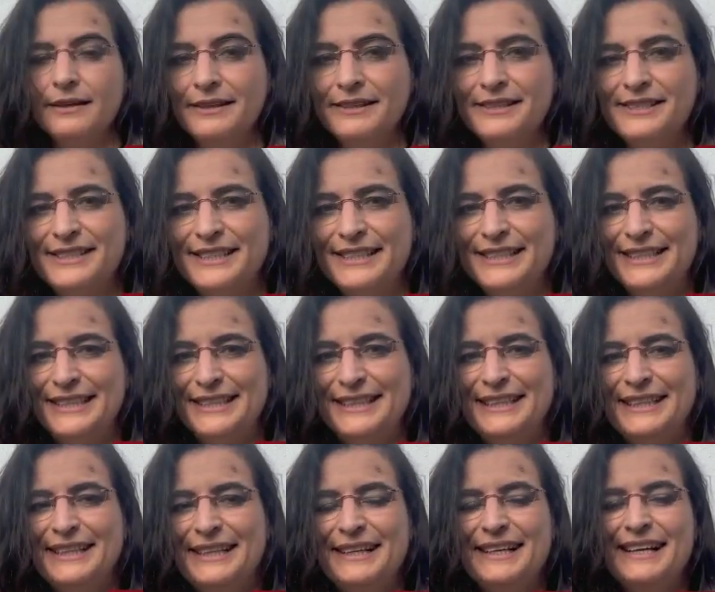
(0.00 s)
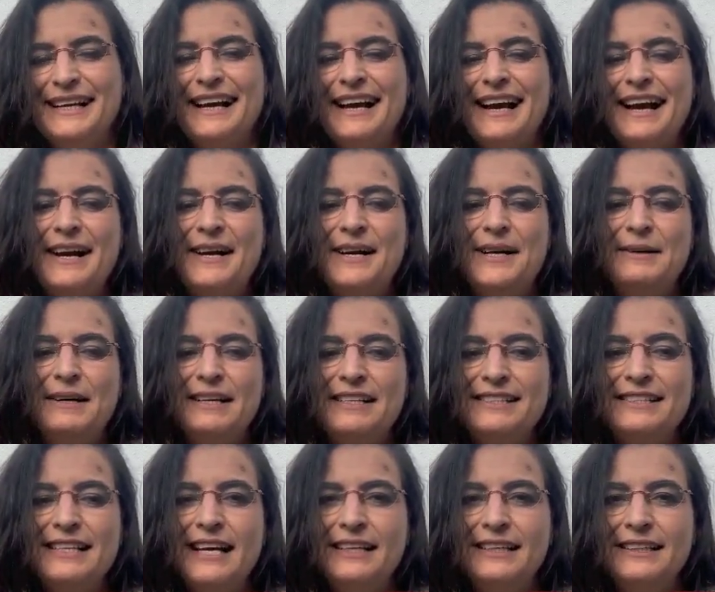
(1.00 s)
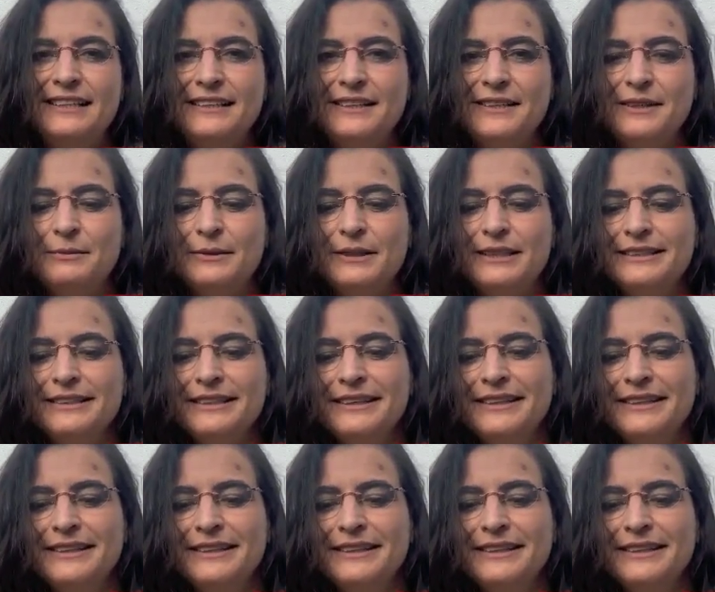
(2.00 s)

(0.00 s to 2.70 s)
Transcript: singing. I studied it a bit.